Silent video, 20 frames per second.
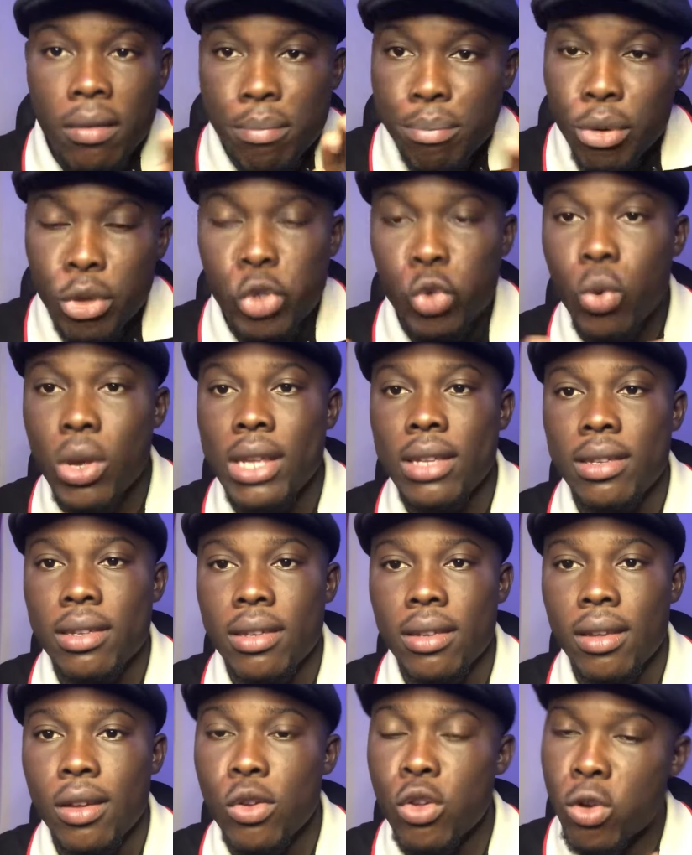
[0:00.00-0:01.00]
both
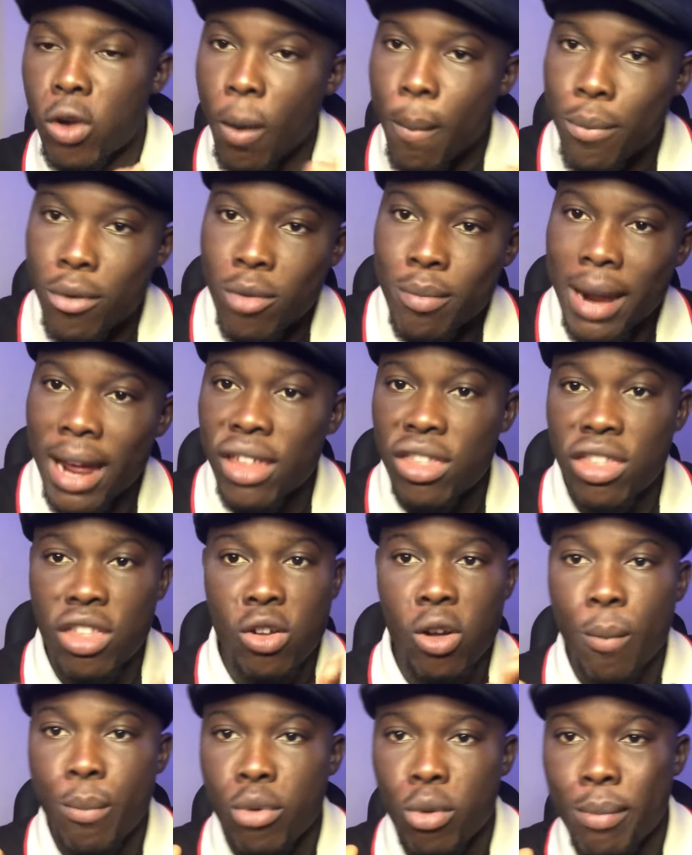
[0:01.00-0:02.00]
ways. You compromise,
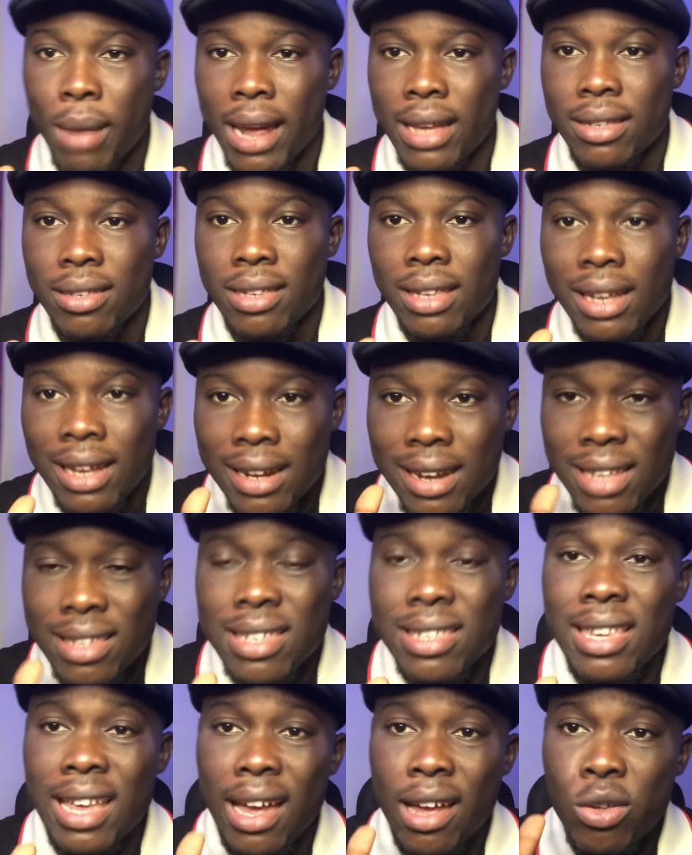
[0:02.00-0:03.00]
she compromise. That
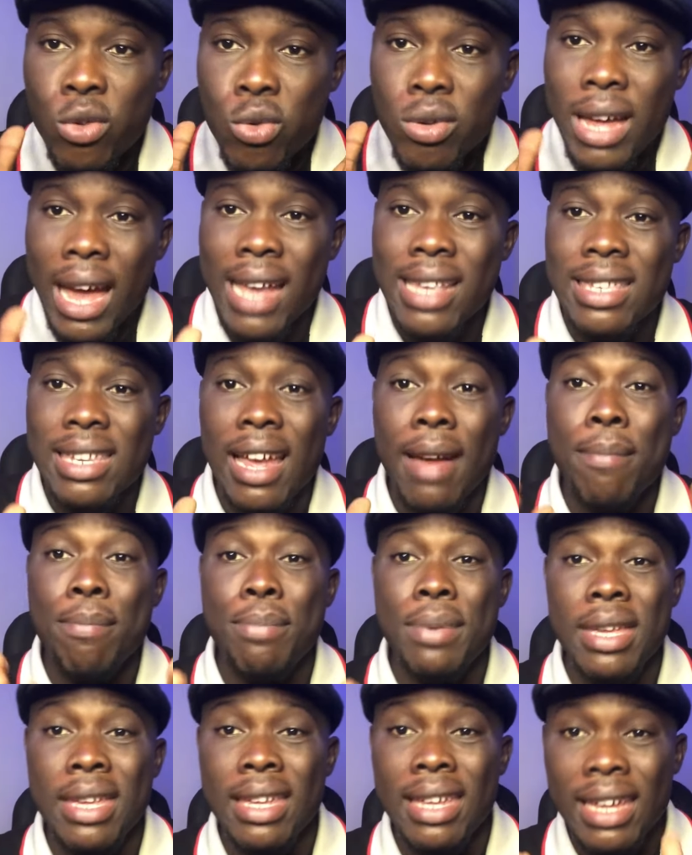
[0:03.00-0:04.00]
is how you guys can
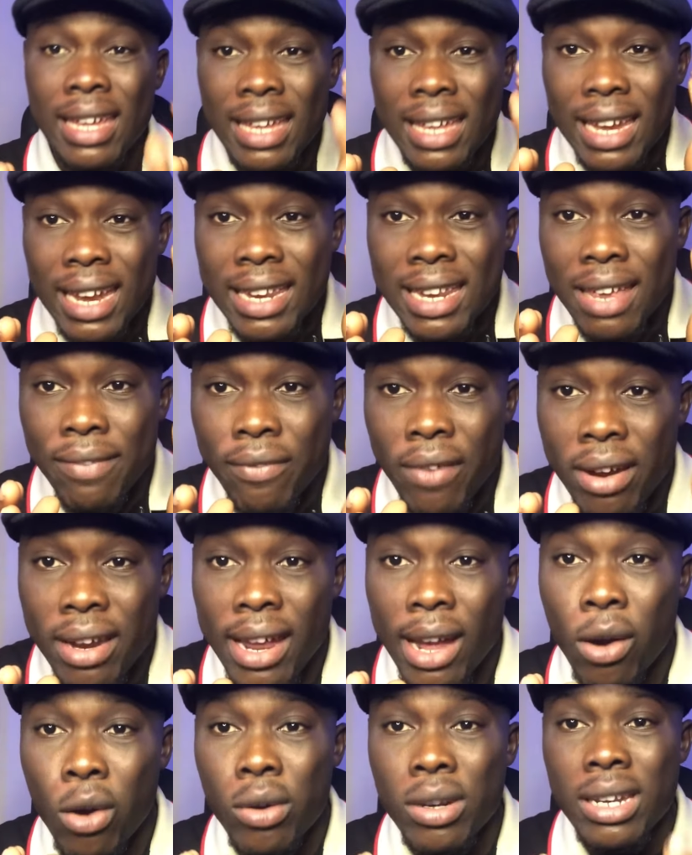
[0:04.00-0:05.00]
be in a
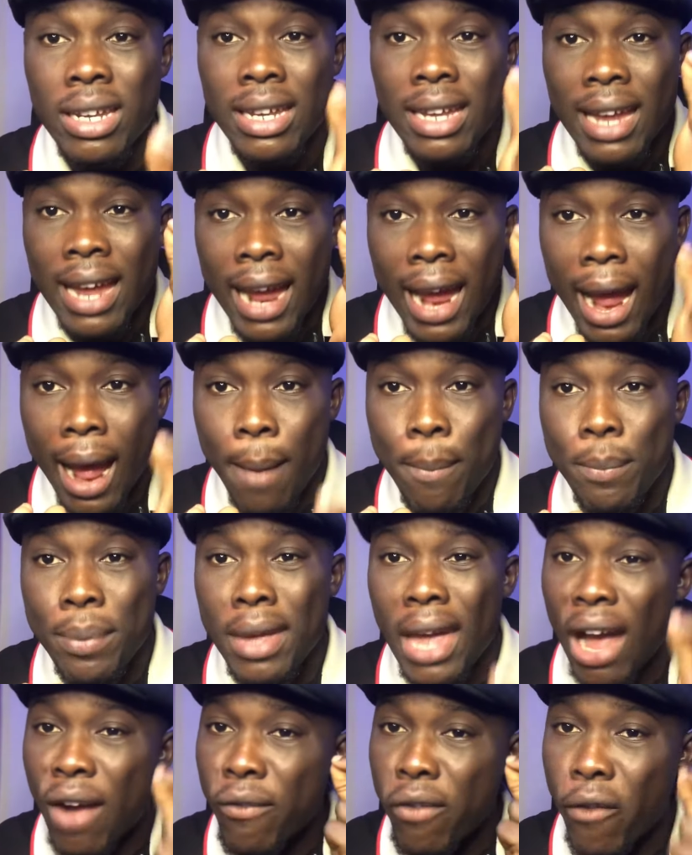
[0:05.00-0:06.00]
very healthy,
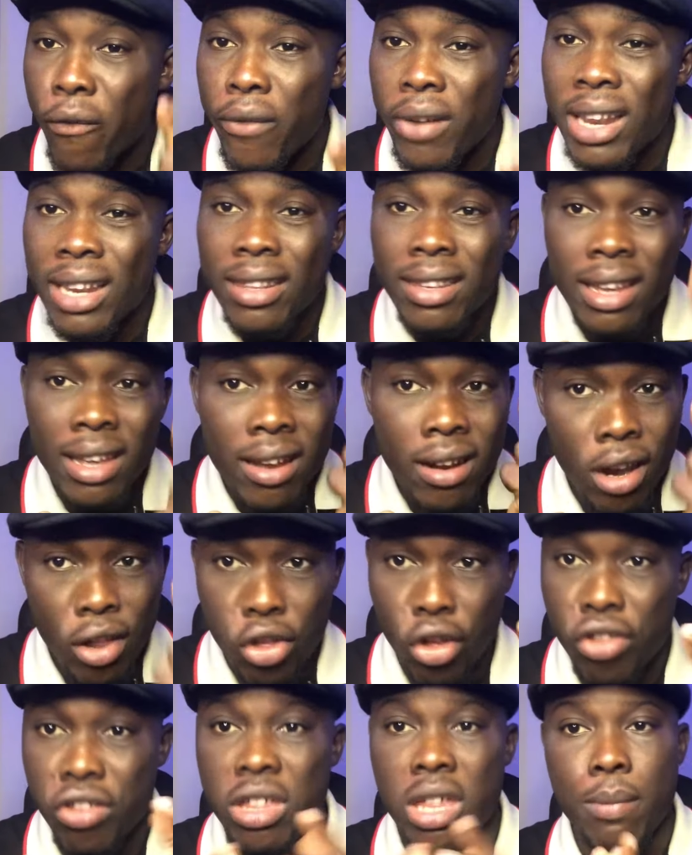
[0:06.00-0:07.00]
happy, and fulfilling
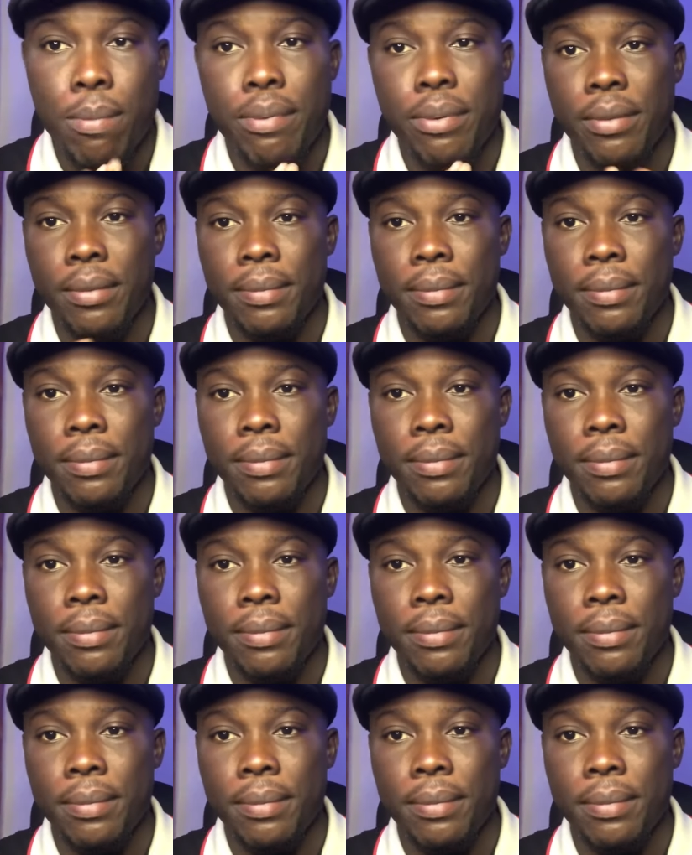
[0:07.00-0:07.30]
relationship.